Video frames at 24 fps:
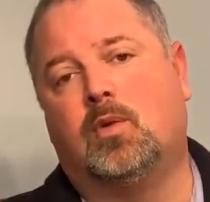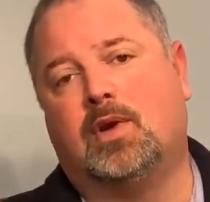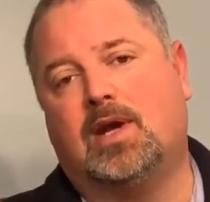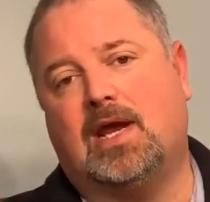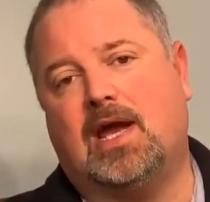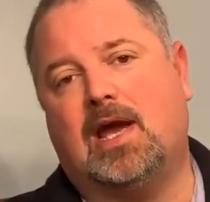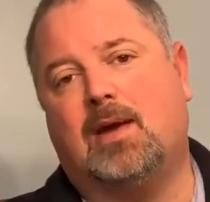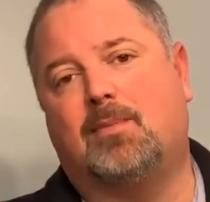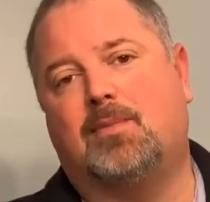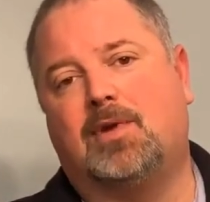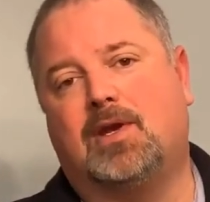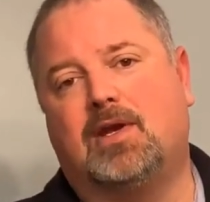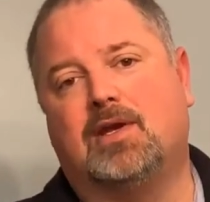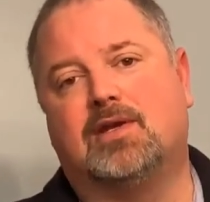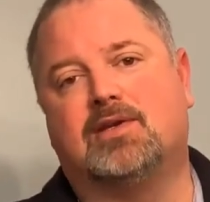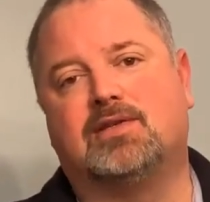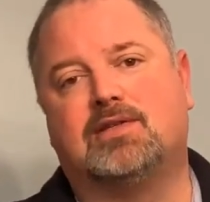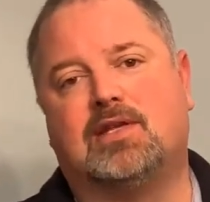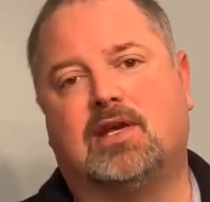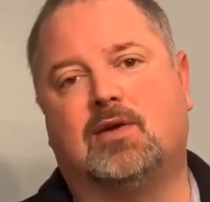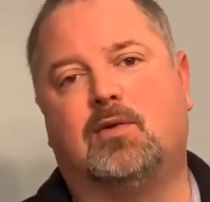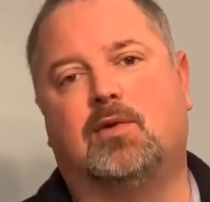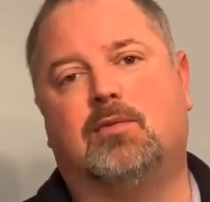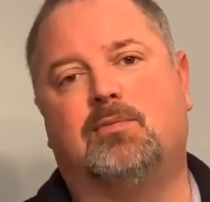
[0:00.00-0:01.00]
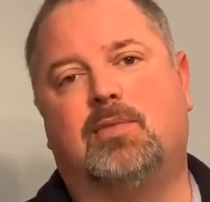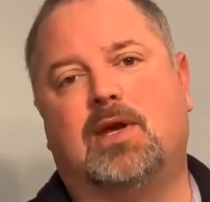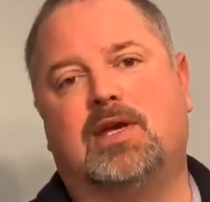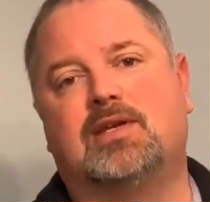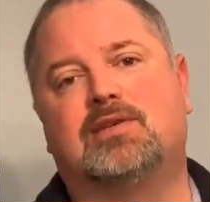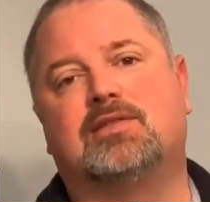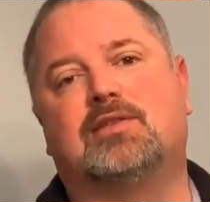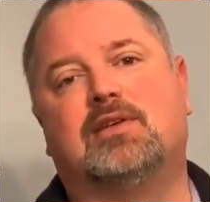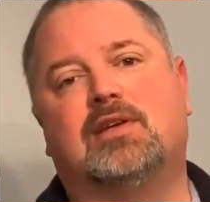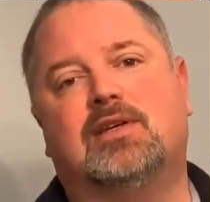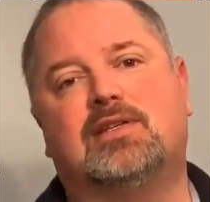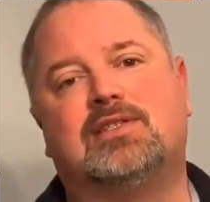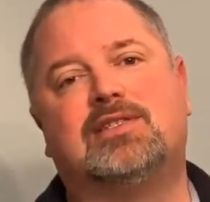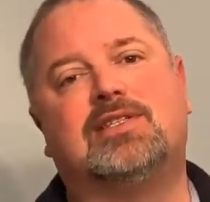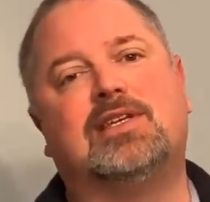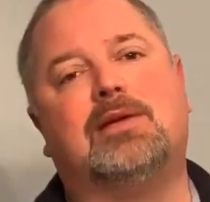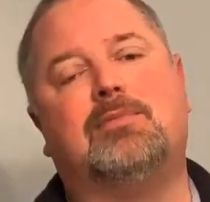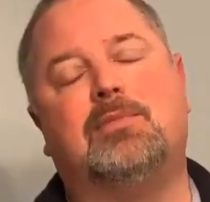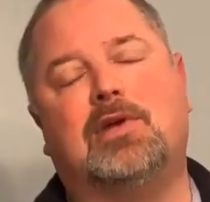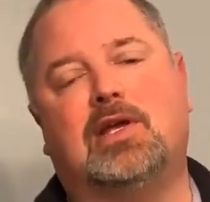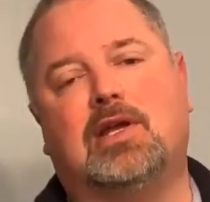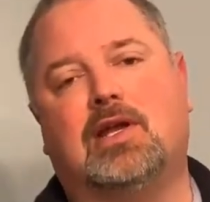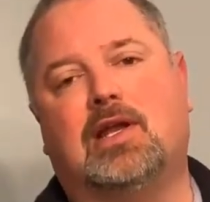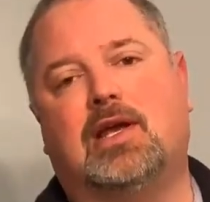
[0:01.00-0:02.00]
would happen is they would basically
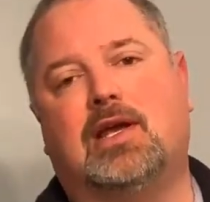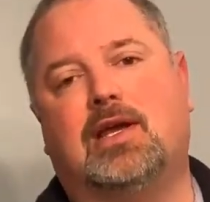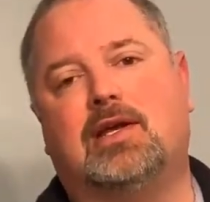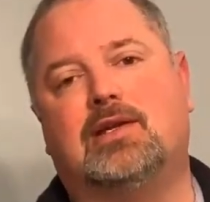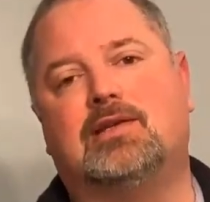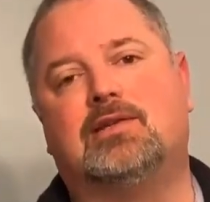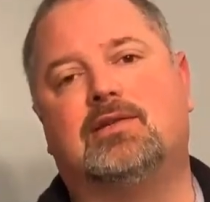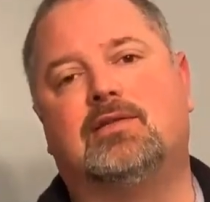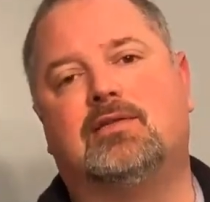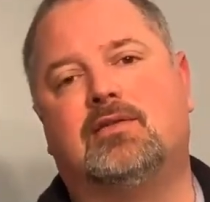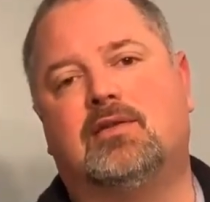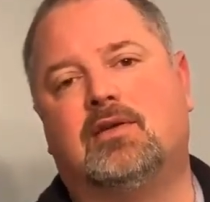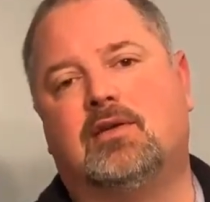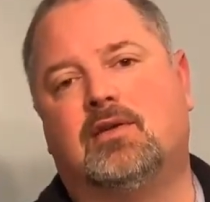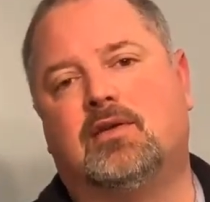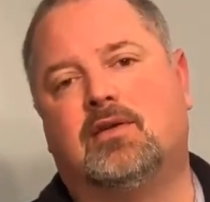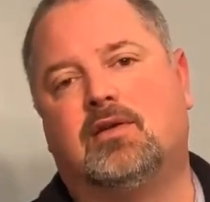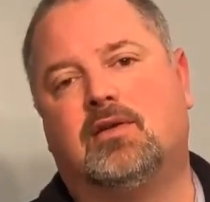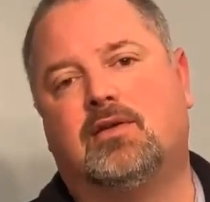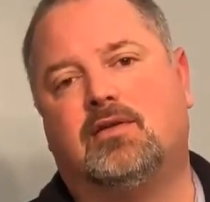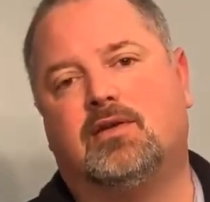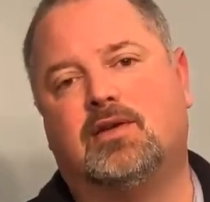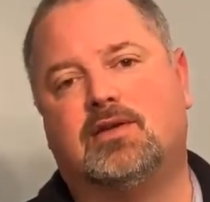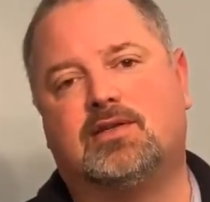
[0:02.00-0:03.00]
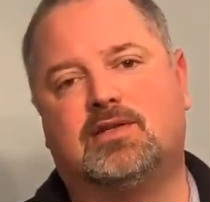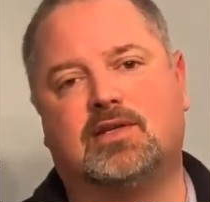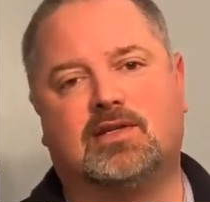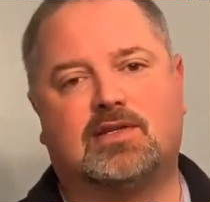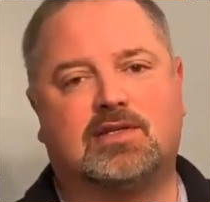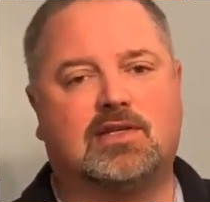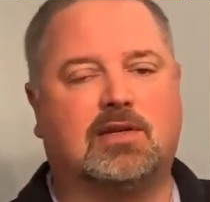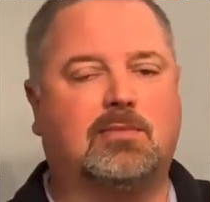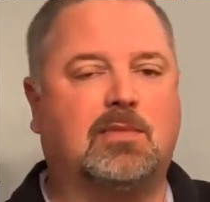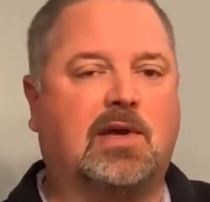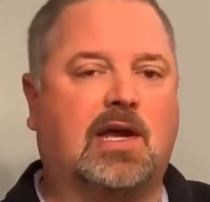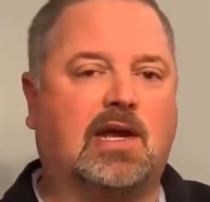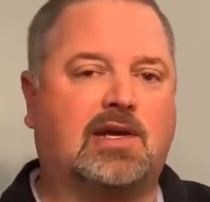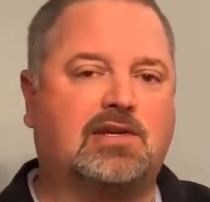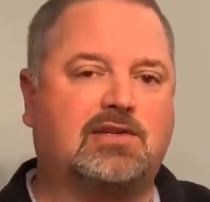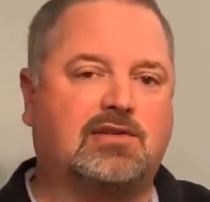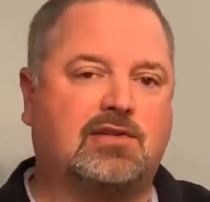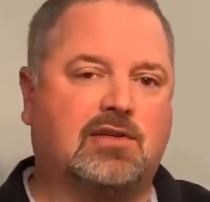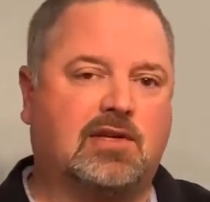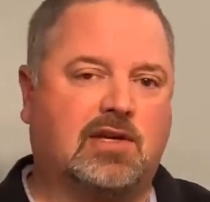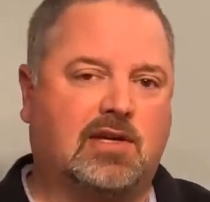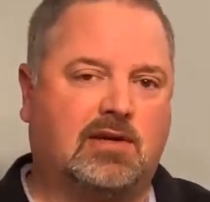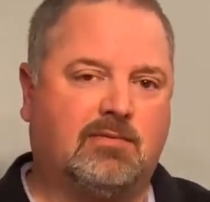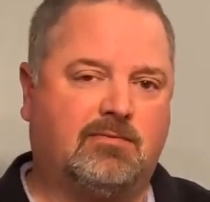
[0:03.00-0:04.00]
simulate the system
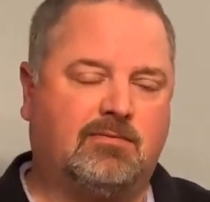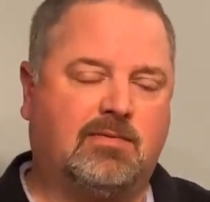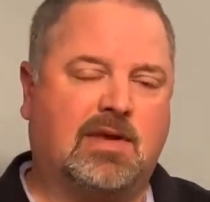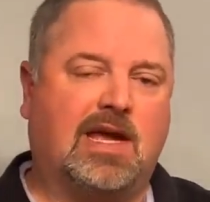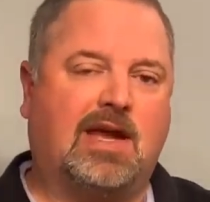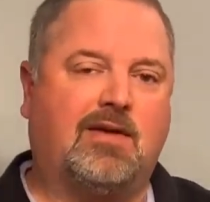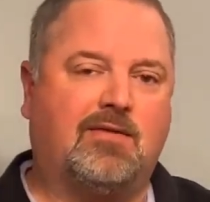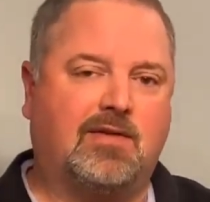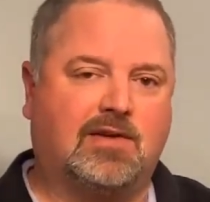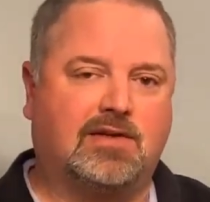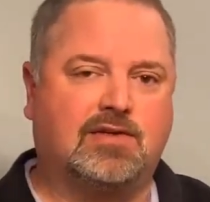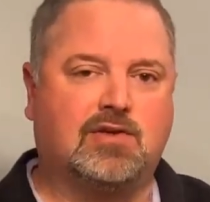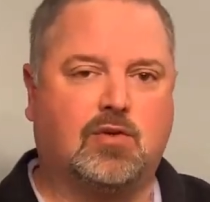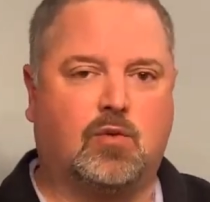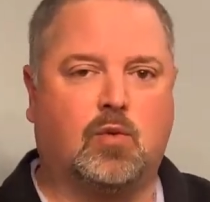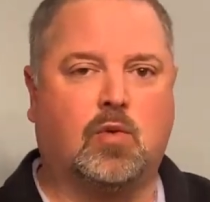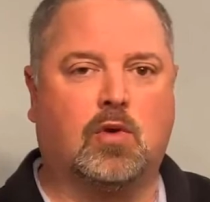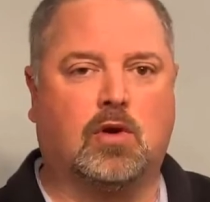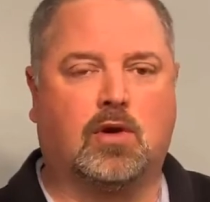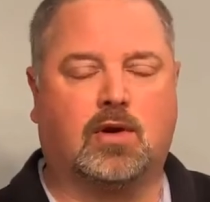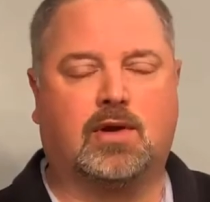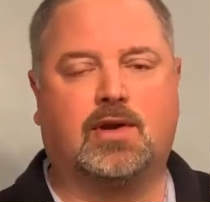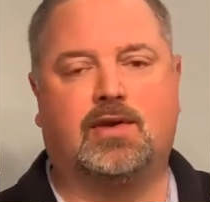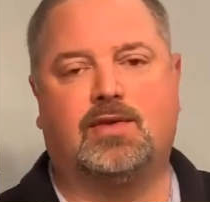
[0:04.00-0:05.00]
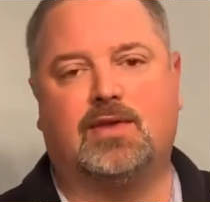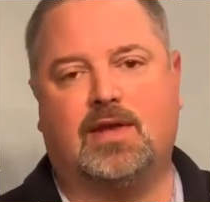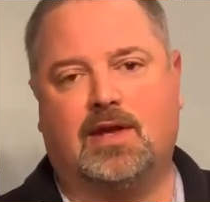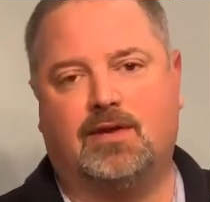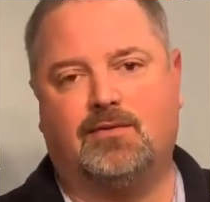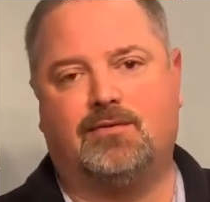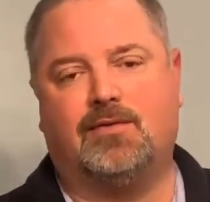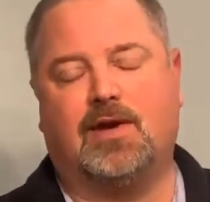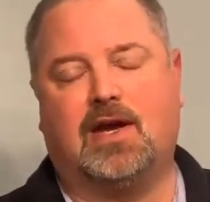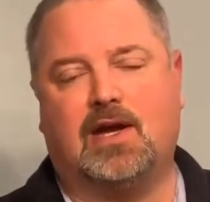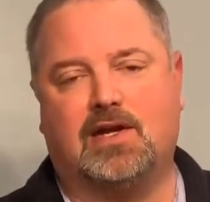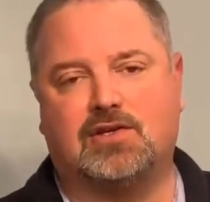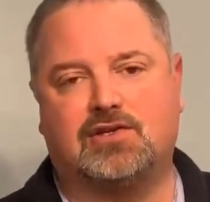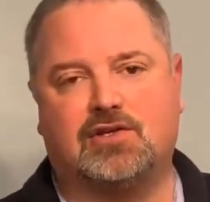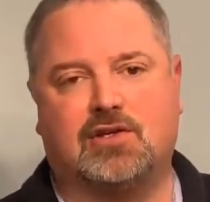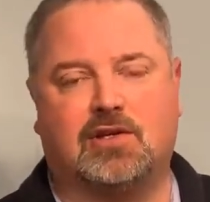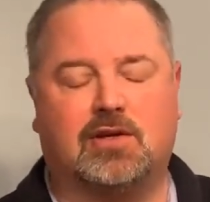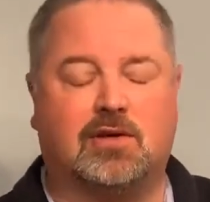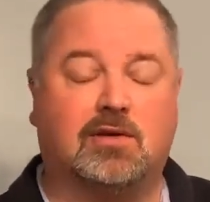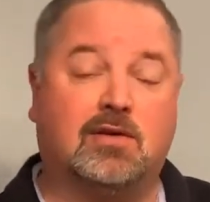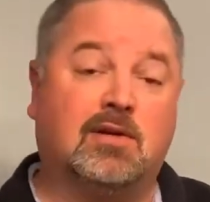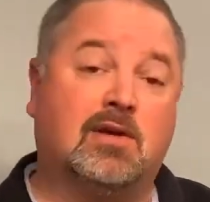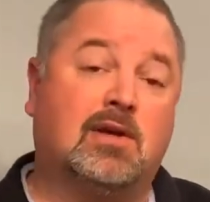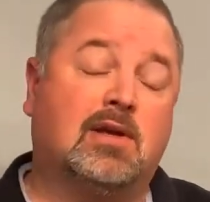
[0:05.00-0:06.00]
actually having to work in that
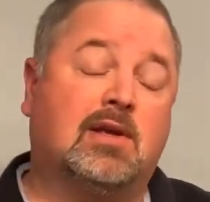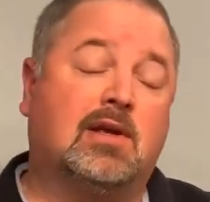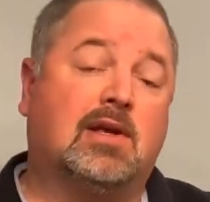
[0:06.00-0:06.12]
fashion.